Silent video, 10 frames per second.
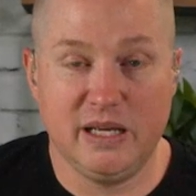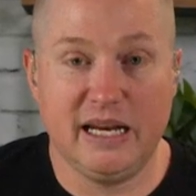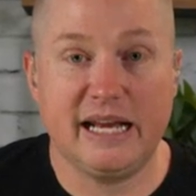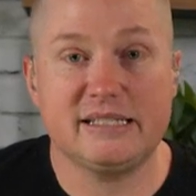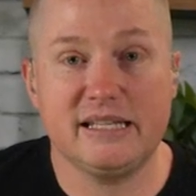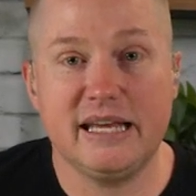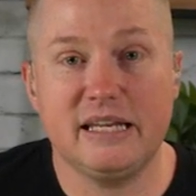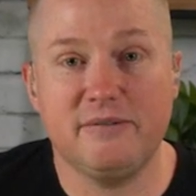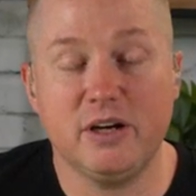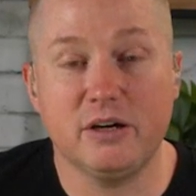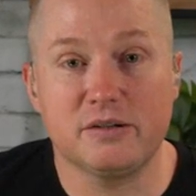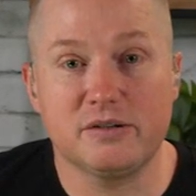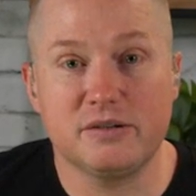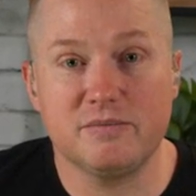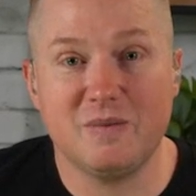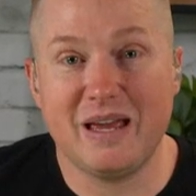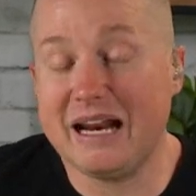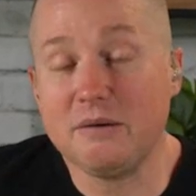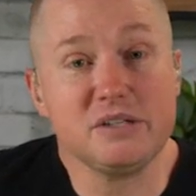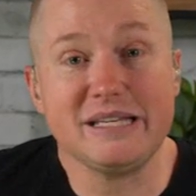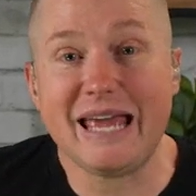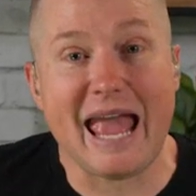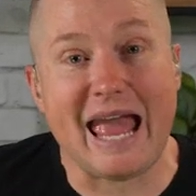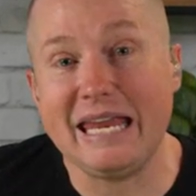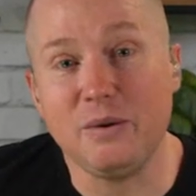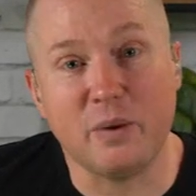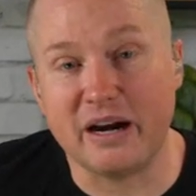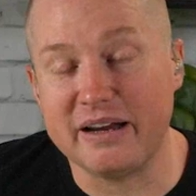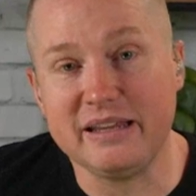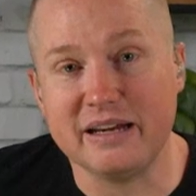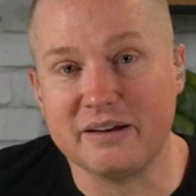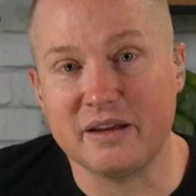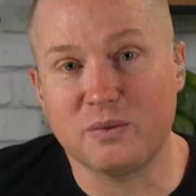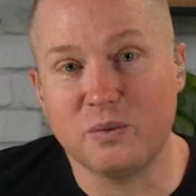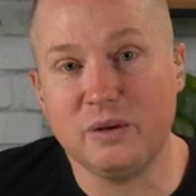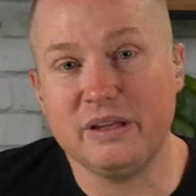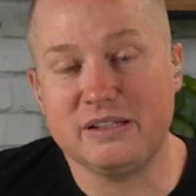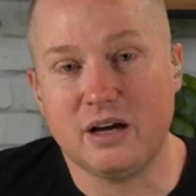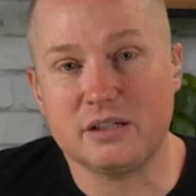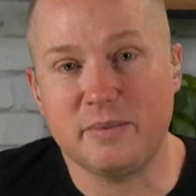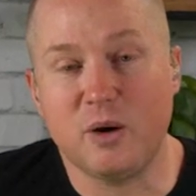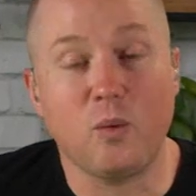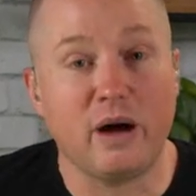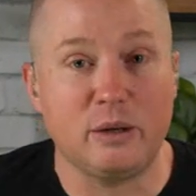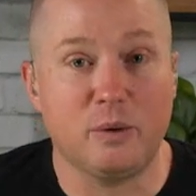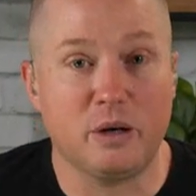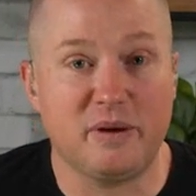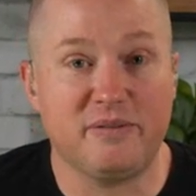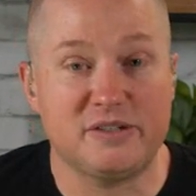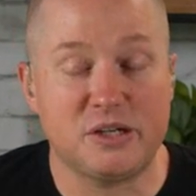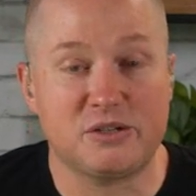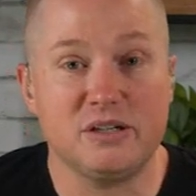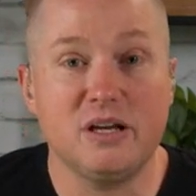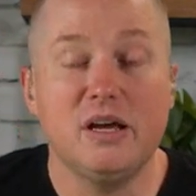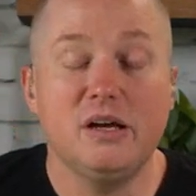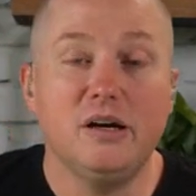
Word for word: And I get to the end of yours, and I don't see anywhere in there that really talks about why you want to be a physician